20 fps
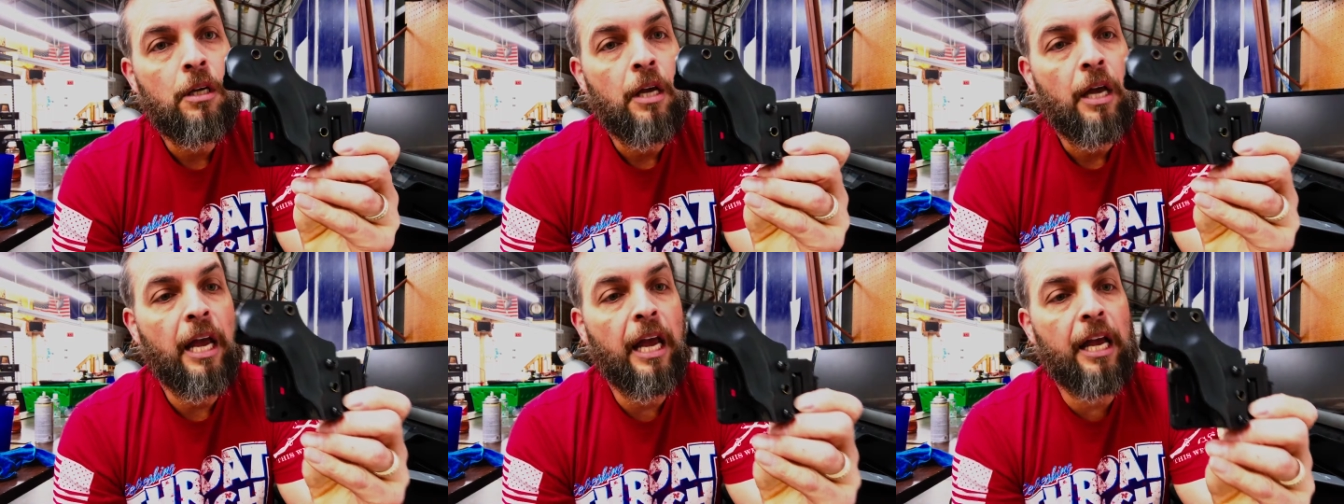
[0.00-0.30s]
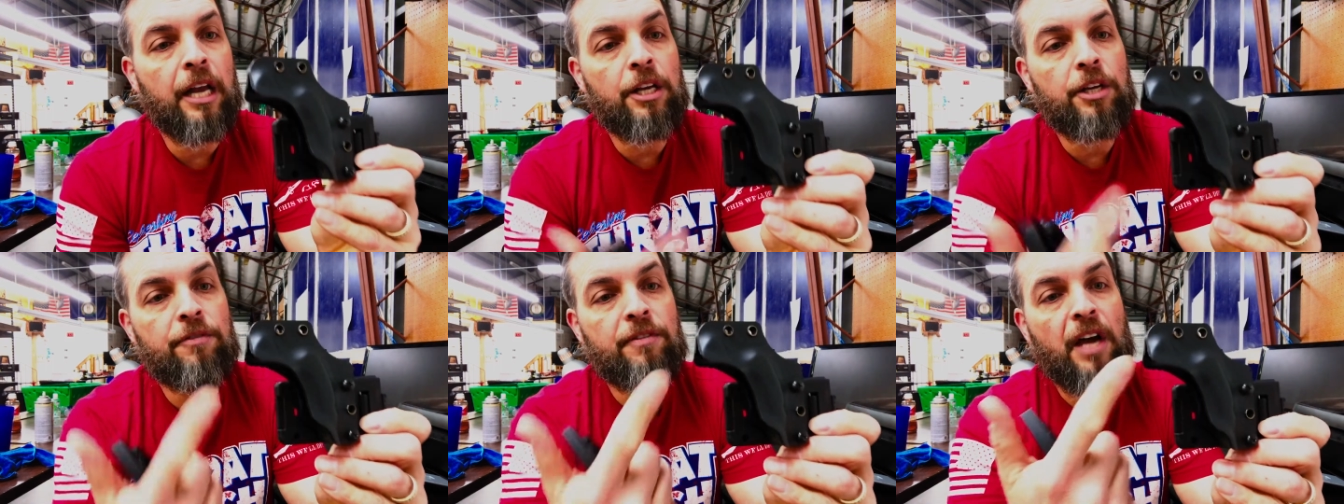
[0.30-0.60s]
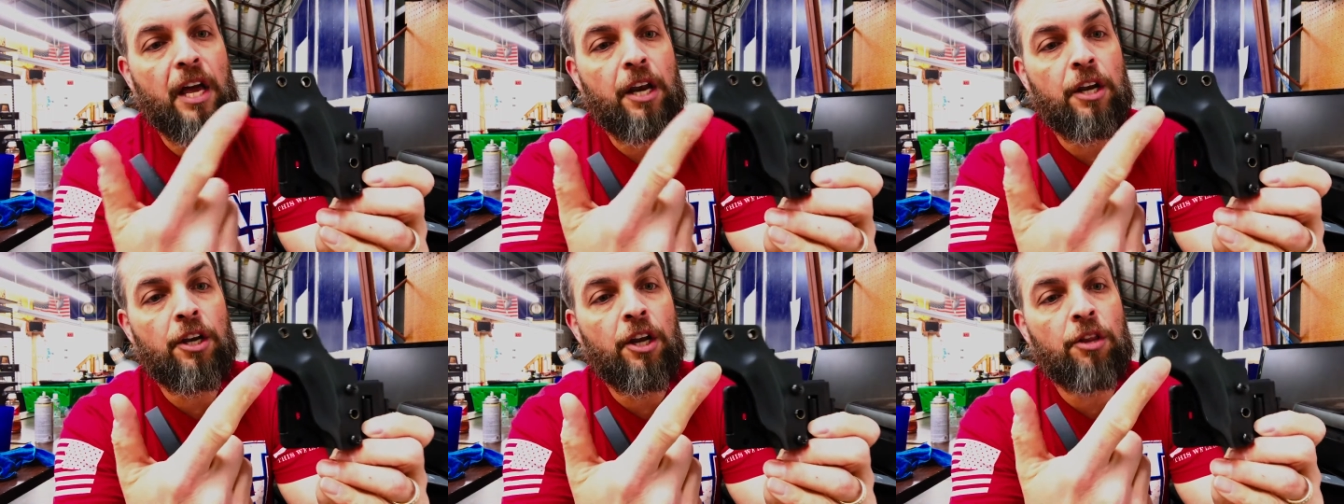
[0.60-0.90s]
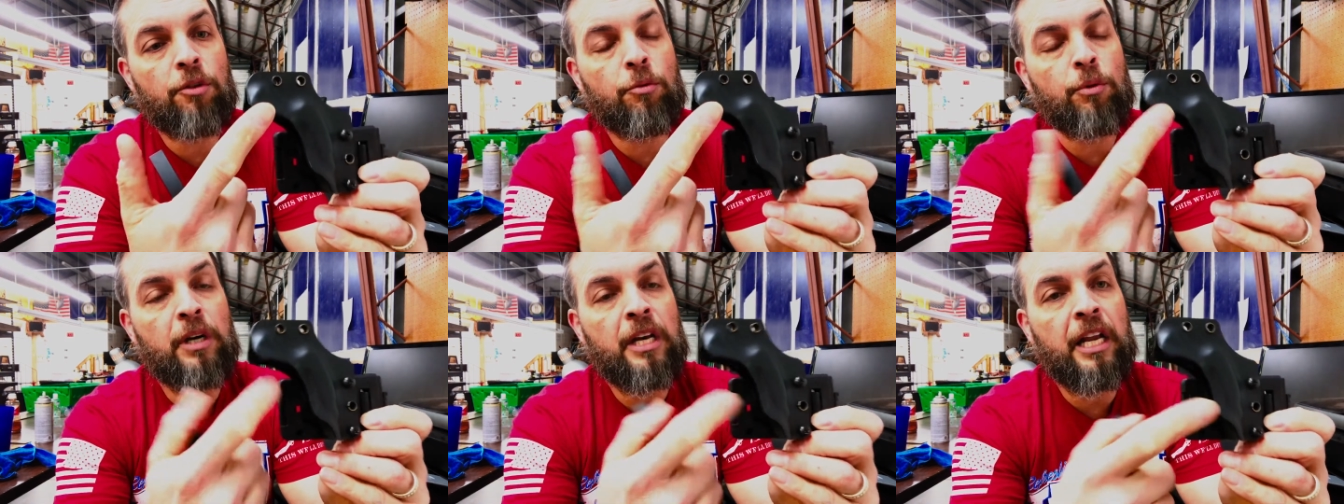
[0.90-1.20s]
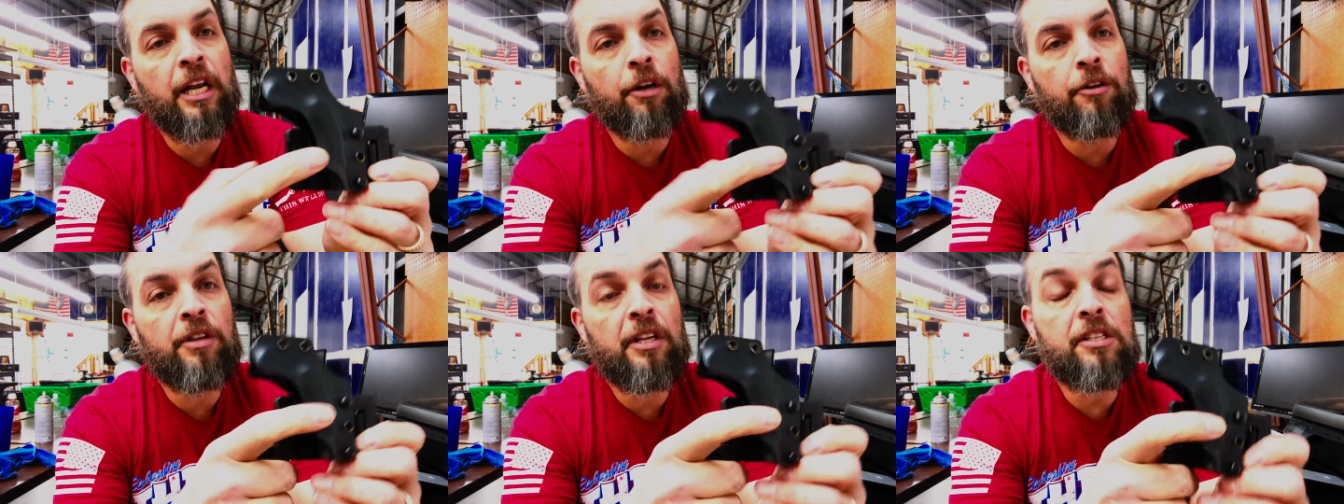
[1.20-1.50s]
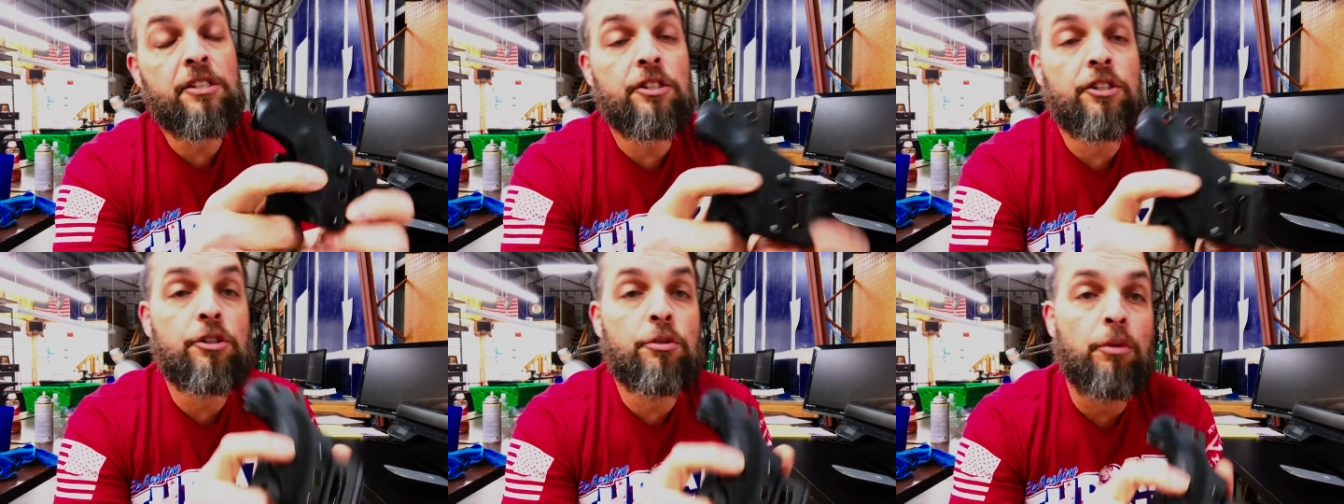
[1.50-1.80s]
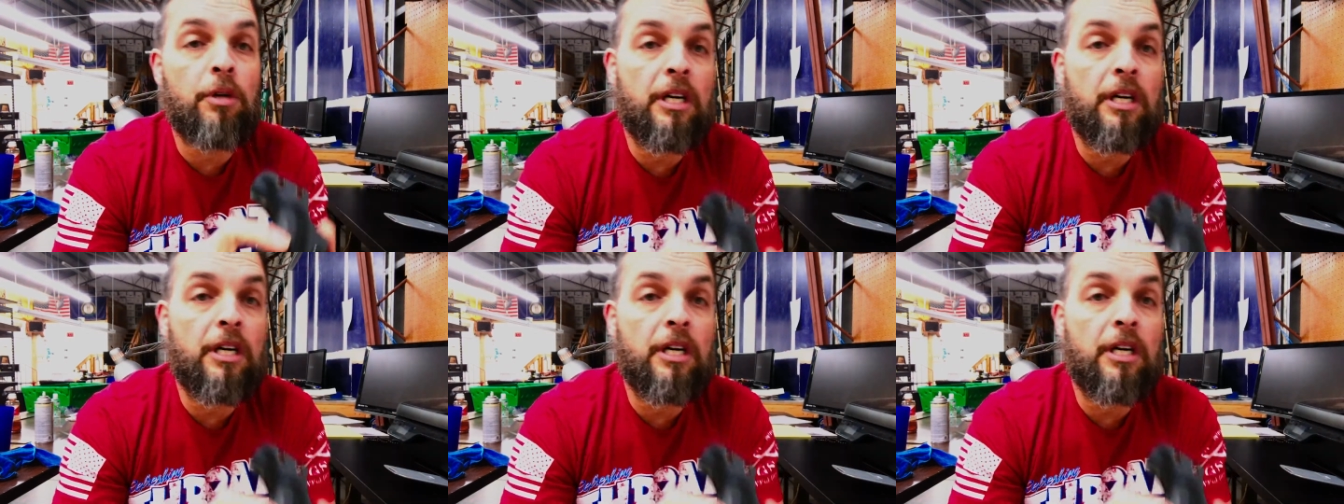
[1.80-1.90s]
And you've got another one here. This is to